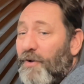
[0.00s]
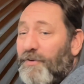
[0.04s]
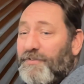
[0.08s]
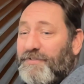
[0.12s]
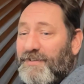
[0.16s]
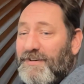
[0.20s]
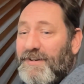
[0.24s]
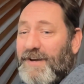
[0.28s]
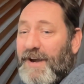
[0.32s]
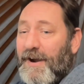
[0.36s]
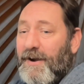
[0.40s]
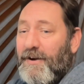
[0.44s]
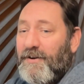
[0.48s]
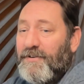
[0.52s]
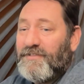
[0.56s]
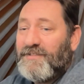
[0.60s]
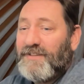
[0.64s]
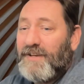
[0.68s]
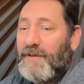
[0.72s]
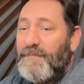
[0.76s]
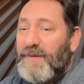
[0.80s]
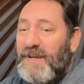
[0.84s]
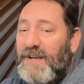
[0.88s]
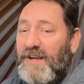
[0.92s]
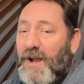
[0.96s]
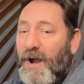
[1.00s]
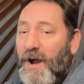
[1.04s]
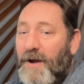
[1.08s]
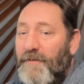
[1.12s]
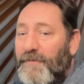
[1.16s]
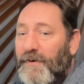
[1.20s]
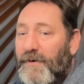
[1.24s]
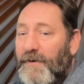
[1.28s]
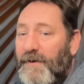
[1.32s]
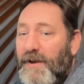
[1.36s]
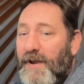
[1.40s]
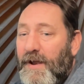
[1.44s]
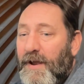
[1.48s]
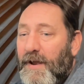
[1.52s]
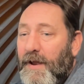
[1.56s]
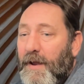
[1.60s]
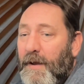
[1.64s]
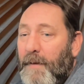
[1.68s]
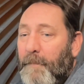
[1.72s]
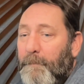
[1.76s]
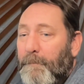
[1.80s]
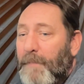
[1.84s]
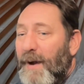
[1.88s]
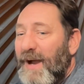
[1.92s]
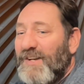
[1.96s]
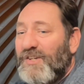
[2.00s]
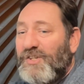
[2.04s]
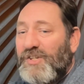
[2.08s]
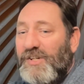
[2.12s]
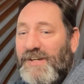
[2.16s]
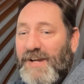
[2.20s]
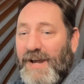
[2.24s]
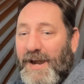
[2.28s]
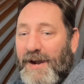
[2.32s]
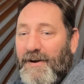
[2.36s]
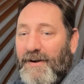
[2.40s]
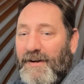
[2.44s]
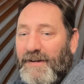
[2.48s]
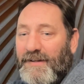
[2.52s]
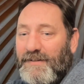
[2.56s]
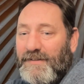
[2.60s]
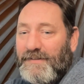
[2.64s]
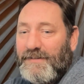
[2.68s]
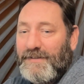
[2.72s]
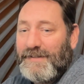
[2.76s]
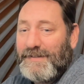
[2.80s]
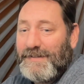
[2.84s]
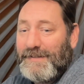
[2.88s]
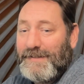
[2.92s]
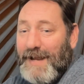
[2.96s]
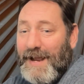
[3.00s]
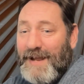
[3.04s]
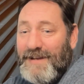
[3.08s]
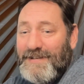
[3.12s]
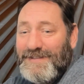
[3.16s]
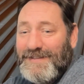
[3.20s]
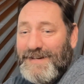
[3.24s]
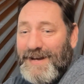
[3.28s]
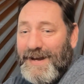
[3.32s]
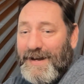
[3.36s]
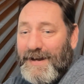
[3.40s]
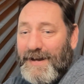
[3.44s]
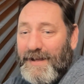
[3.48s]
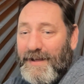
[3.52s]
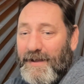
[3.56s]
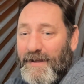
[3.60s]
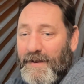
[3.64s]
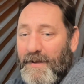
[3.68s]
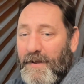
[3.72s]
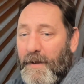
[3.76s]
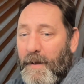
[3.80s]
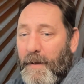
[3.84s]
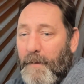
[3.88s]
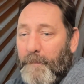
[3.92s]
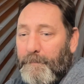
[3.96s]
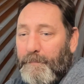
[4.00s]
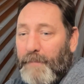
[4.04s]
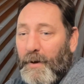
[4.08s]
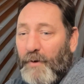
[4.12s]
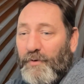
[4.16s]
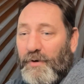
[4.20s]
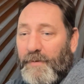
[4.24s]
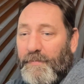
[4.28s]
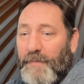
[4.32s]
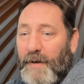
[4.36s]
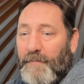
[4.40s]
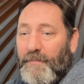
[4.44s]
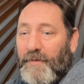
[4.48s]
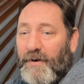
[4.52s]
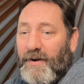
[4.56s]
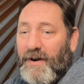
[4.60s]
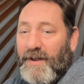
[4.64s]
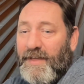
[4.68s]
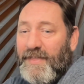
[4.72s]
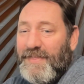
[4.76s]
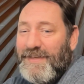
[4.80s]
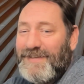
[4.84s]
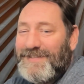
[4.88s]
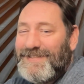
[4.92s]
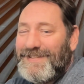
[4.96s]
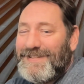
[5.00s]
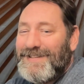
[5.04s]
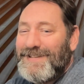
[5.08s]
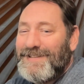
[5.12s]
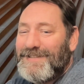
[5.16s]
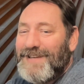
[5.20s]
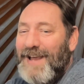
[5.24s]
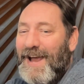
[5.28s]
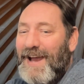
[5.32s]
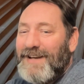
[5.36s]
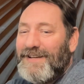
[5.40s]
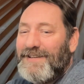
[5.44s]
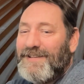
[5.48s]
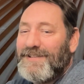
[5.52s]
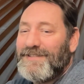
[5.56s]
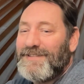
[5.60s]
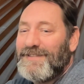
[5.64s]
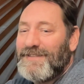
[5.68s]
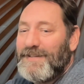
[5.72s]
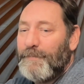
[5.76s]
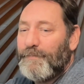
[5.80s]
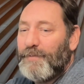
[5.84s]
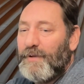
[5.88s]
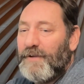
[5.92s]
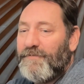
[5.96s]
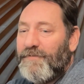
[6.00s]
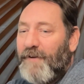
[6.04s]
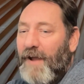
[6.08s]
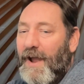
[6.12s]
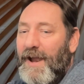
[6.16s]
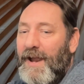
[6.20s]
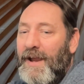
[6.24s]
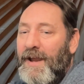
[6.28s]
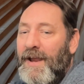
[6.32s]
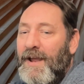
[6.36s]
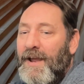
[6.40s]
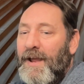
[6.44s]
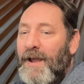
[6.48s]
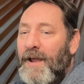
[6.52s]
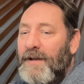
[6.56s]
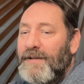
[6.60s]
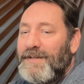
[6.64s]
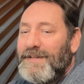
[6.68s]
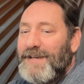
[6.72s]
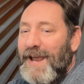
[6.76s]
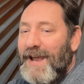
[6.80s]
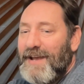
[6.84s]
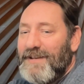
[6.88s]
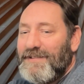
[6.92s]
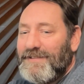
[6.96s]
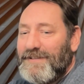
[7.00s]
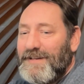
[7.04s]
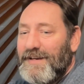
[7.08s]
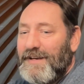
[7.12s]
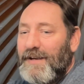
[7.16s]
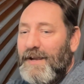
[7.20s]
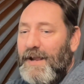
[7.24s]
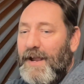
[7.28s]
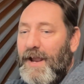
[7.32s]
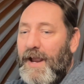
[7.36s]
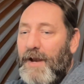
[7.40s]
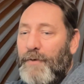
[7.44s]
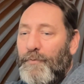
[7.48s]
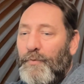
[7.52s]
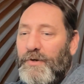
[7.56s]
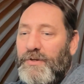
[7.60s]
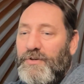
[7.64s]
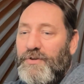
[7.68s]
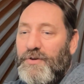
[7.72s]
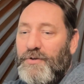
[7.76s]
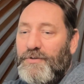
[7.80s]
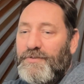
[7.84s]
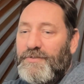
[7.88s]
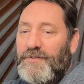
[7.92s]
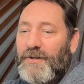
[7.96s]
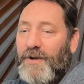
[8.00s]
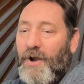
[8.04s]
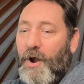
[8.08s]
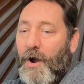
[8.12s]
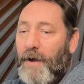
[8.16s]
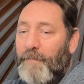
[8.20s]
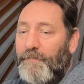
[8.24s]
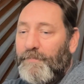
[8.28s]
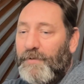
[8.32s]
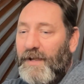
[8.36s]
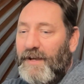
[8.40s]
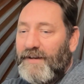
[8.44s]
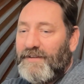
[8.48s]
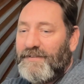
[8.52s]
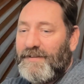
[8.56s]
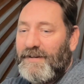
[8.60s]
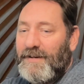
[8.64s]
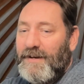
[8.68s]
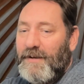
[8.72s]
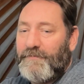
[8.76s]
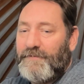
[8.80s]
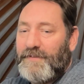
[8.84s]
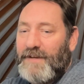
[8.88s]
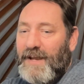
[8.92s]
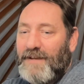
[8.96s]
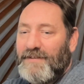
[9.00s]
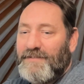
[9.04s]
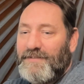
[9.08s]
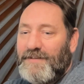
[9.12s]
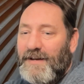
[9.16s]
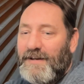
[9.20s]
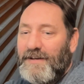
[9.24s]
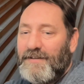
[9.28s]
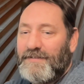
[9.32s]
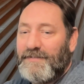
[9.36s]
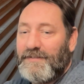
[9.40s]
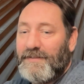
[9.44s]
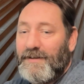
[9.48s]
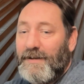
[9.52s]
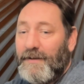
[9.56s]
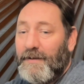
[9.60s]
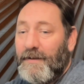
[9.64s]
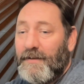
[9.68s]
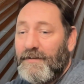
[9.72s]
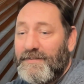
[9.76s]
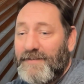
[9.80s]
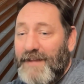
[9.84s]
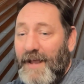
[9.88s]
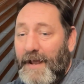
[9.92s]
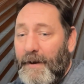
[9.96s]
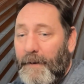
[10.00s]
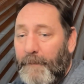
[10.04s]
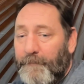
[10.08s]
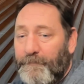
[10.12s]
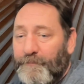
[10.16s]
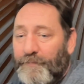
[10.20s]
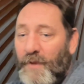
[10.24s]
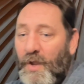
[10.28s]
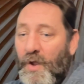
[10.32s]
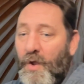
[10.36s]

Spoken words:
scenarios can be covered by generic test data, but remember, this is designed to simplify testing and reduce the complexity of test data setup,